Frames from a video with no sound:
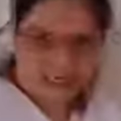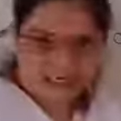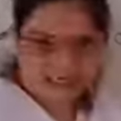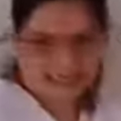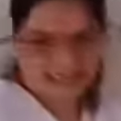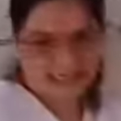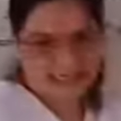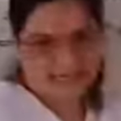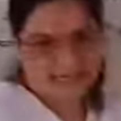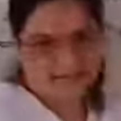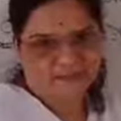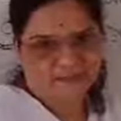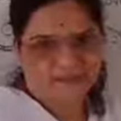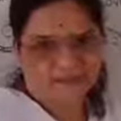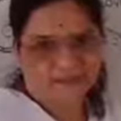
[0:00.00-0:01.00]
30 days.
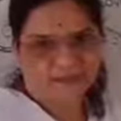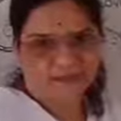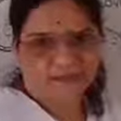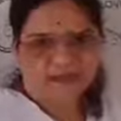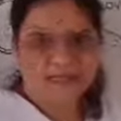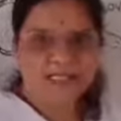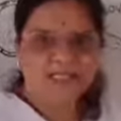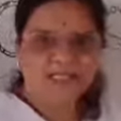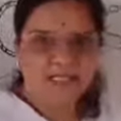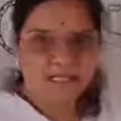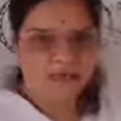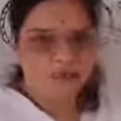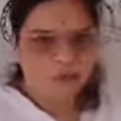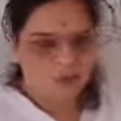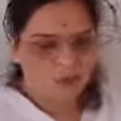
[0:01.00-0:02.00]
In
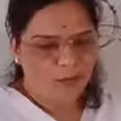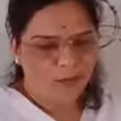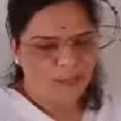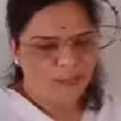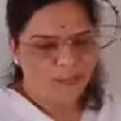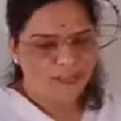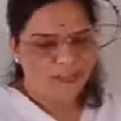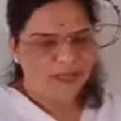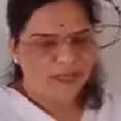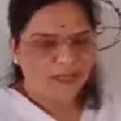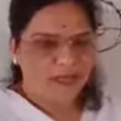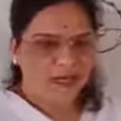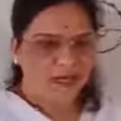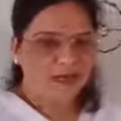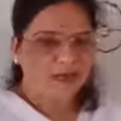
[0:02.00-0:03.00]
some women,
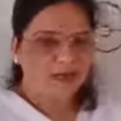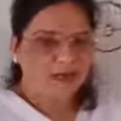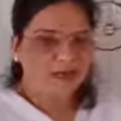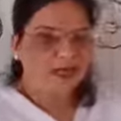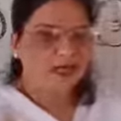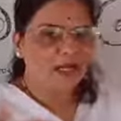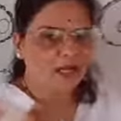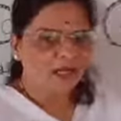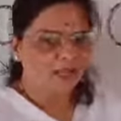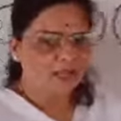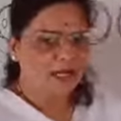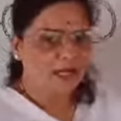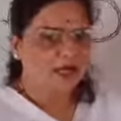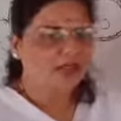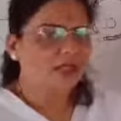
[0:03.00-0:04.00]
it may comes
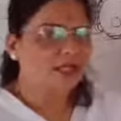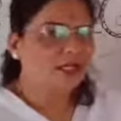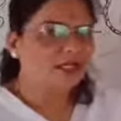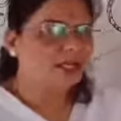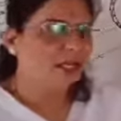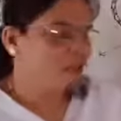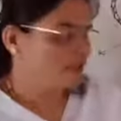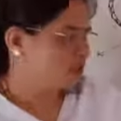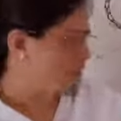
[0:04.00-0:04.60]
after the